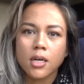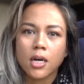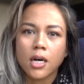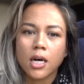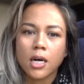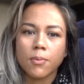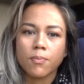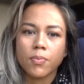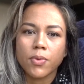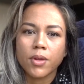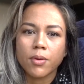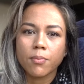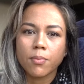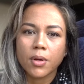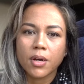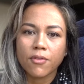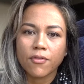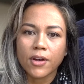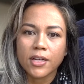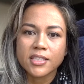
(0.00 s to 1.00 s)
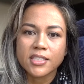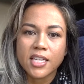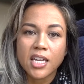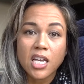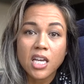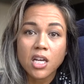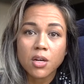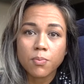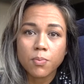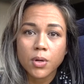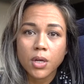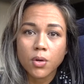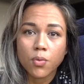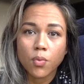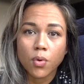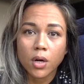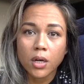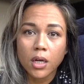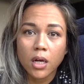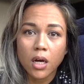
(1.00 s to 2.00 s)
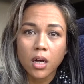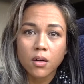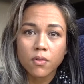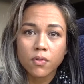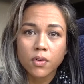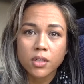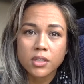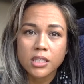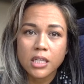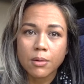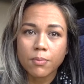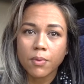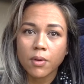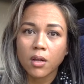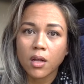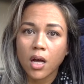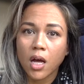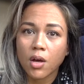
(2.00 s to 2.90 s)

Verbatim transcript: um, but if I take a pre-workout, for example,